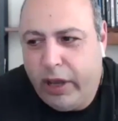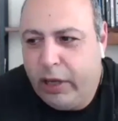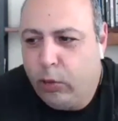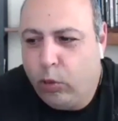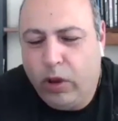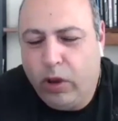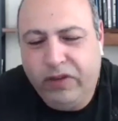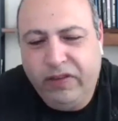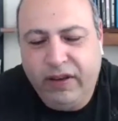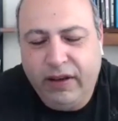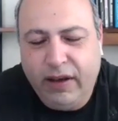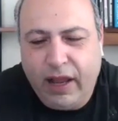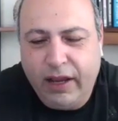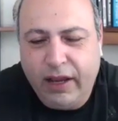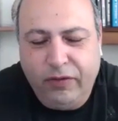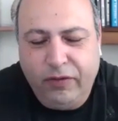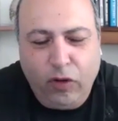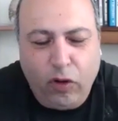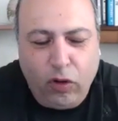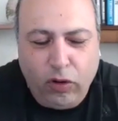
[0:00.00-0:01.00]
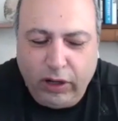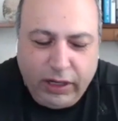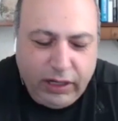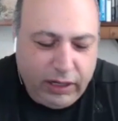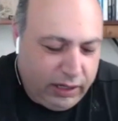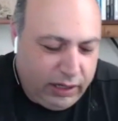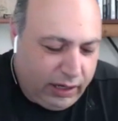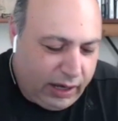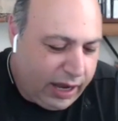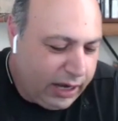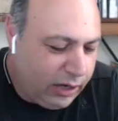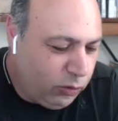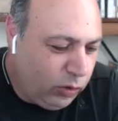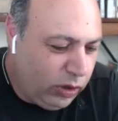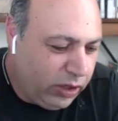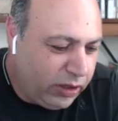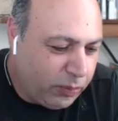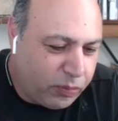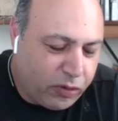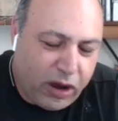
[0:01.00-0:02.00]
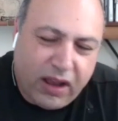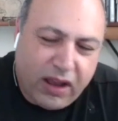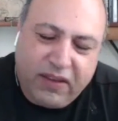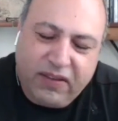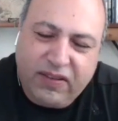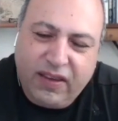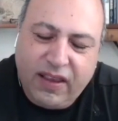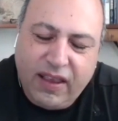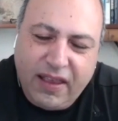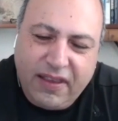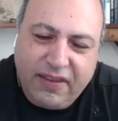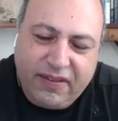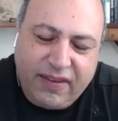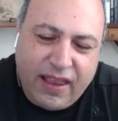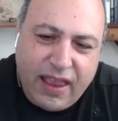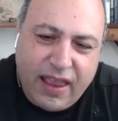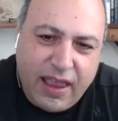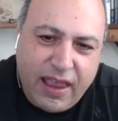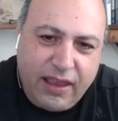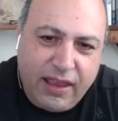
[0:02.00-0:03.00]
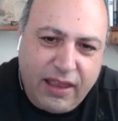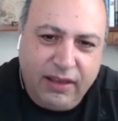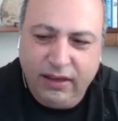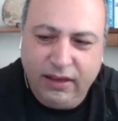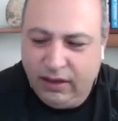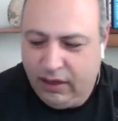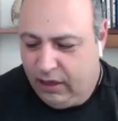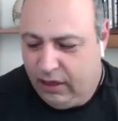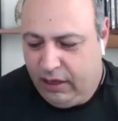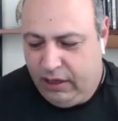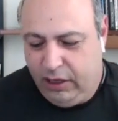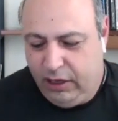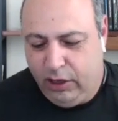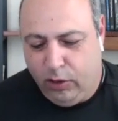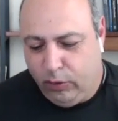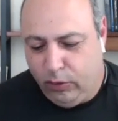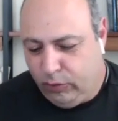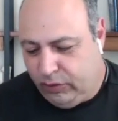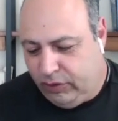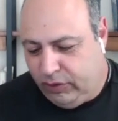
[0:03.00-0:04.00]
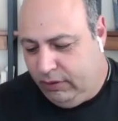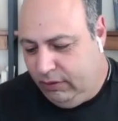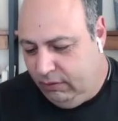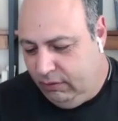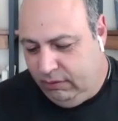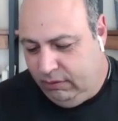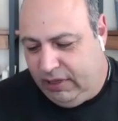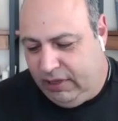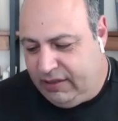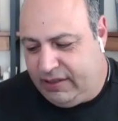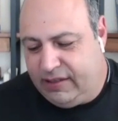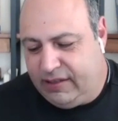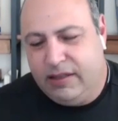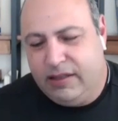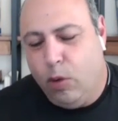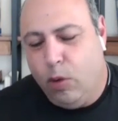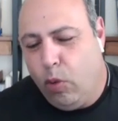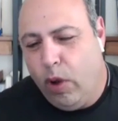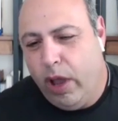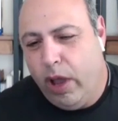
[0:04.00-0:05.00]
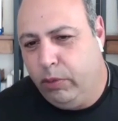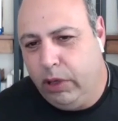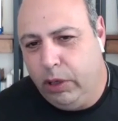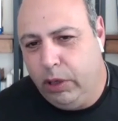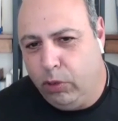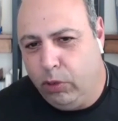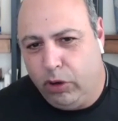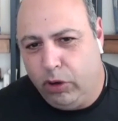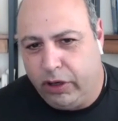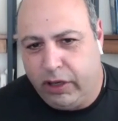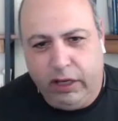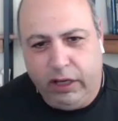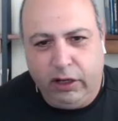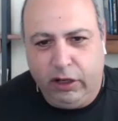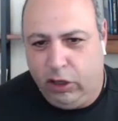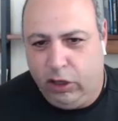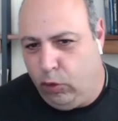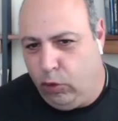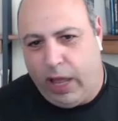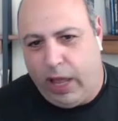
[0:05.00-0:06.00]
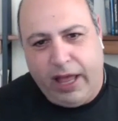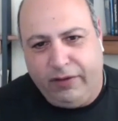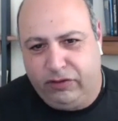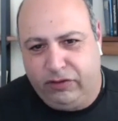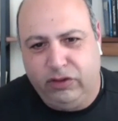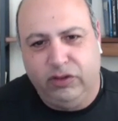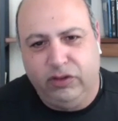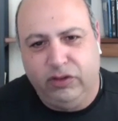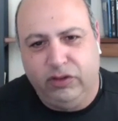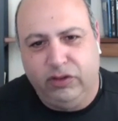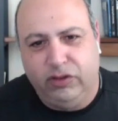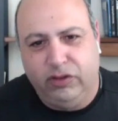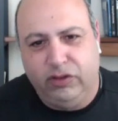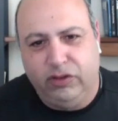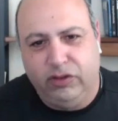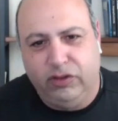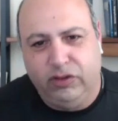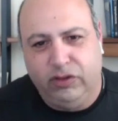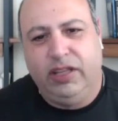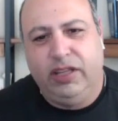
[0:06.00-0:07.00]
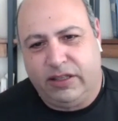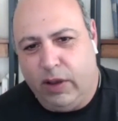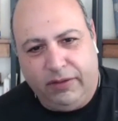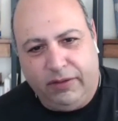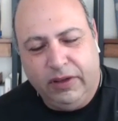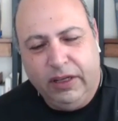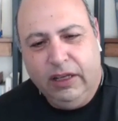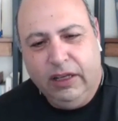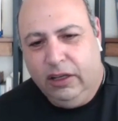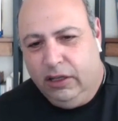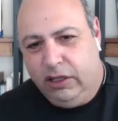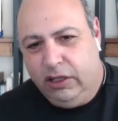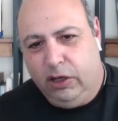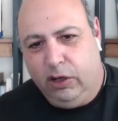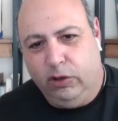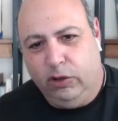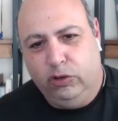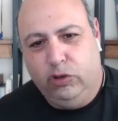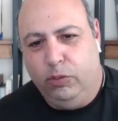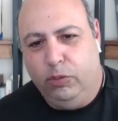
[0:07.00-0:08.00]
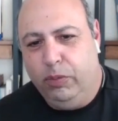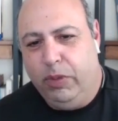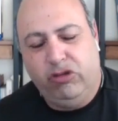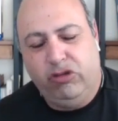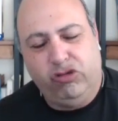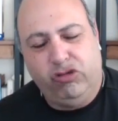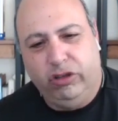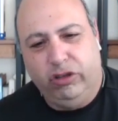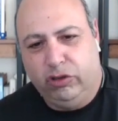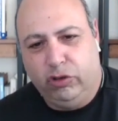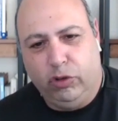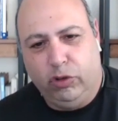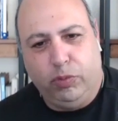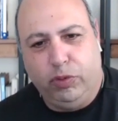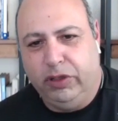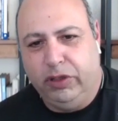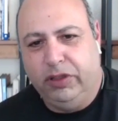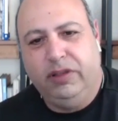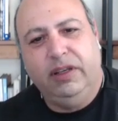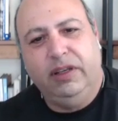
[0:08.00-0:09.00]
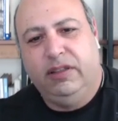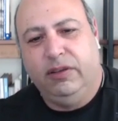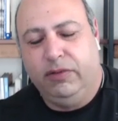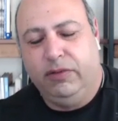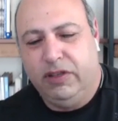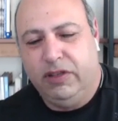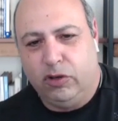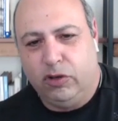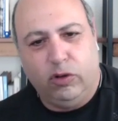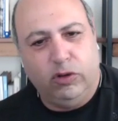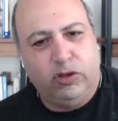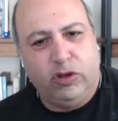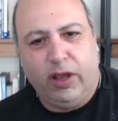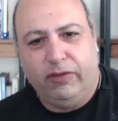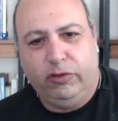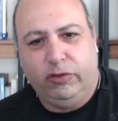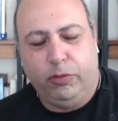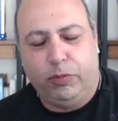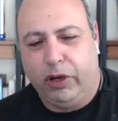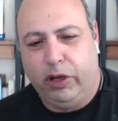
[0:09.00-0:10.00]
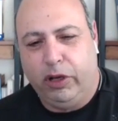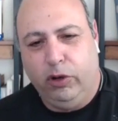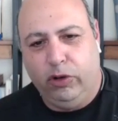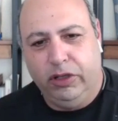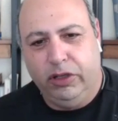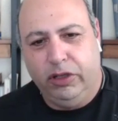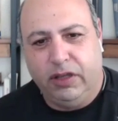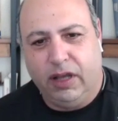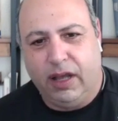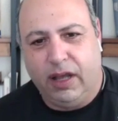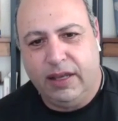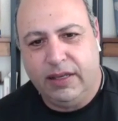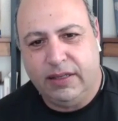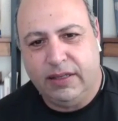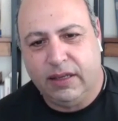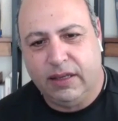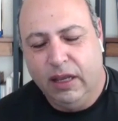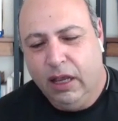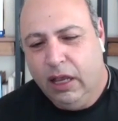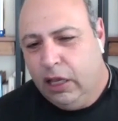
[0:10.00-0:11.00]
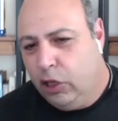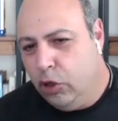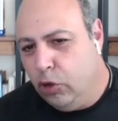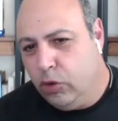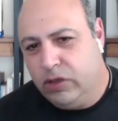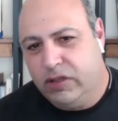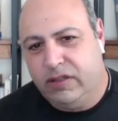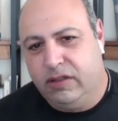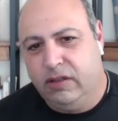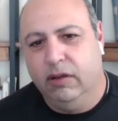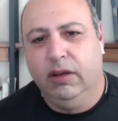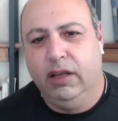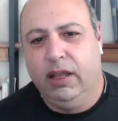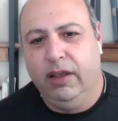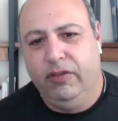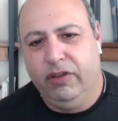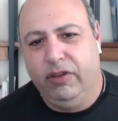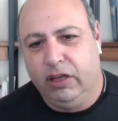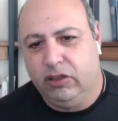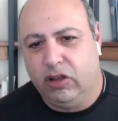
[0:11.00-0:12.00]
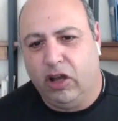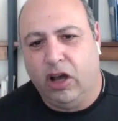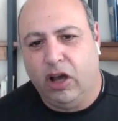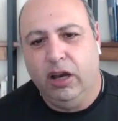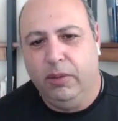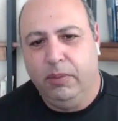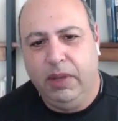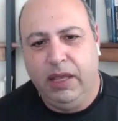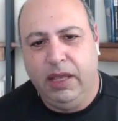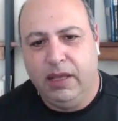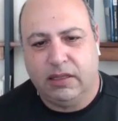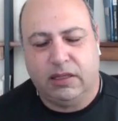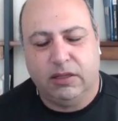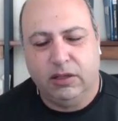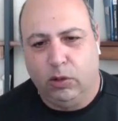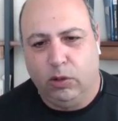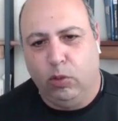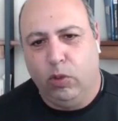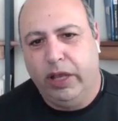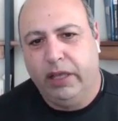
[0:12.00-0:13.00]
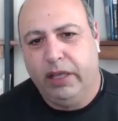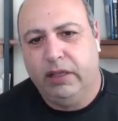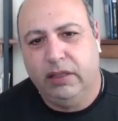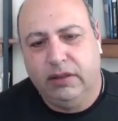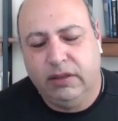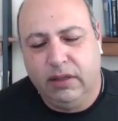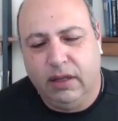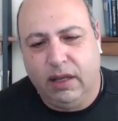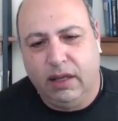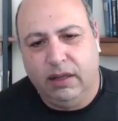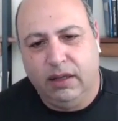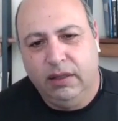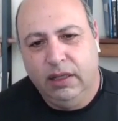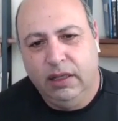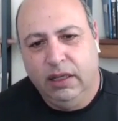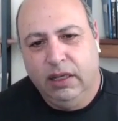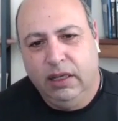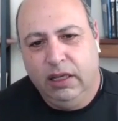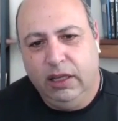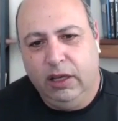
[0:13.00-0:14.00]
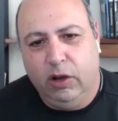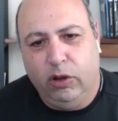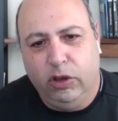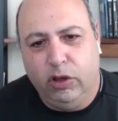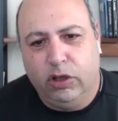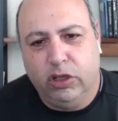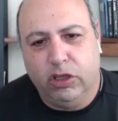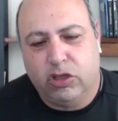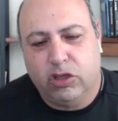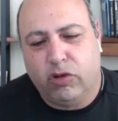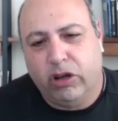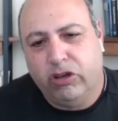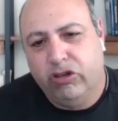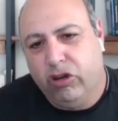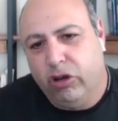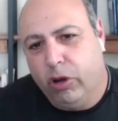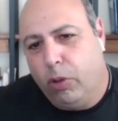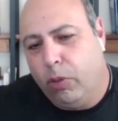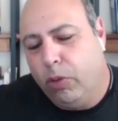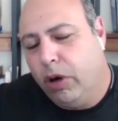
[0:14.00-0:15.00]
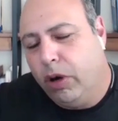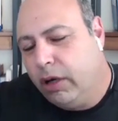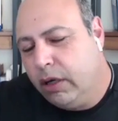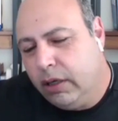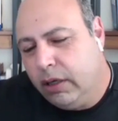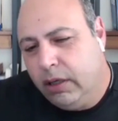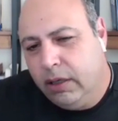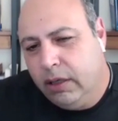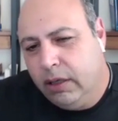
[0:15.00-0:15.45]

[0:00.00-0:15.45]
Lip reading: it wasn't like falling in line with the process, saying, this is the way we work here. You have to test. You have to measure, to predict the results. You have to prioritize. You were still given autonomy as to the way that you could structure your work.